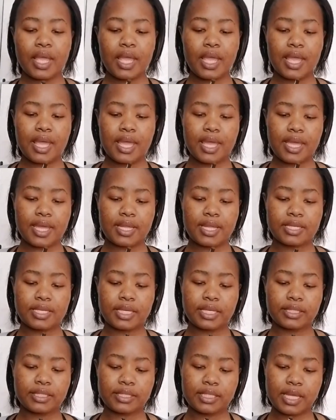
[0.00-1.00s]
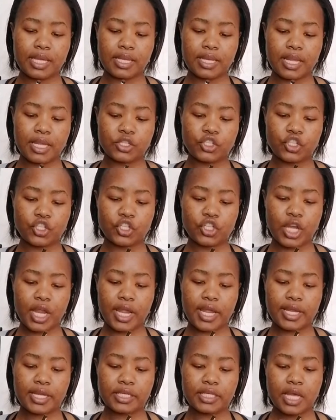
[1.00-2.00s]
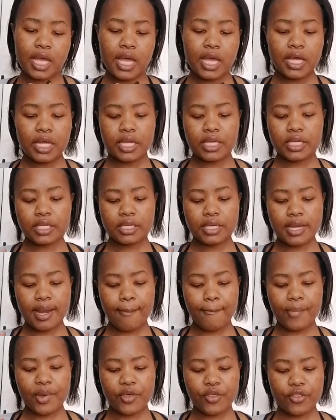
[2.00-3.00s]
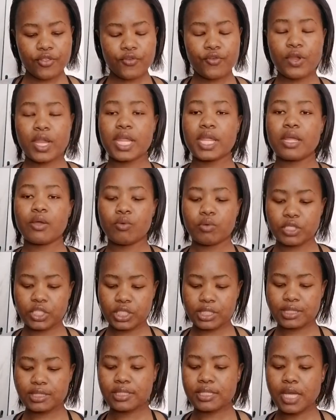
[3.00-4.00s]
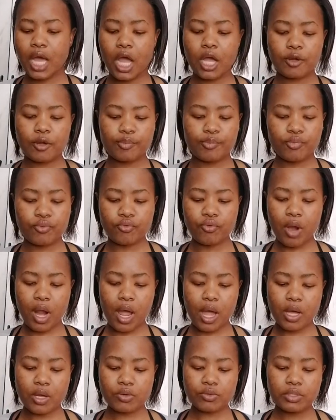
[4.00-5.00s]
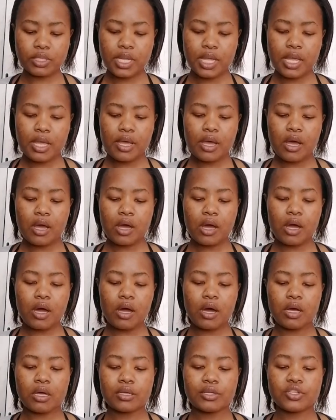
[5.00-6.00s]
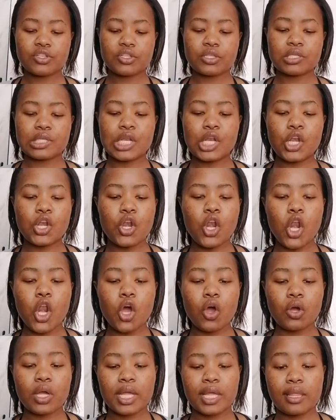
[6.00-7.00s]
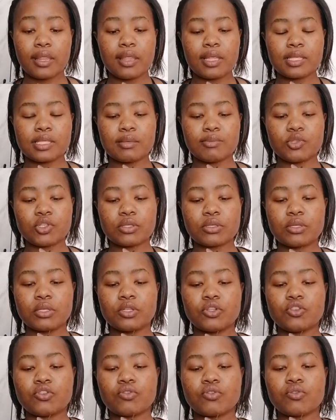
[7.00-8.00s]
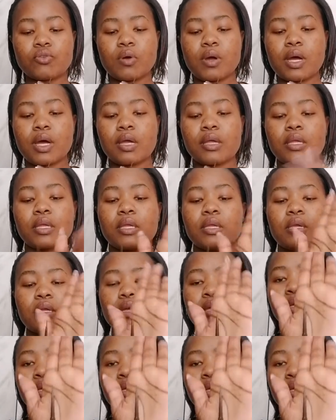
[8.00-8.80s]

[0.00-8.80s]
and it's in a shade number 3, which is dark brown. Oh, just look at this. I'm just gonna try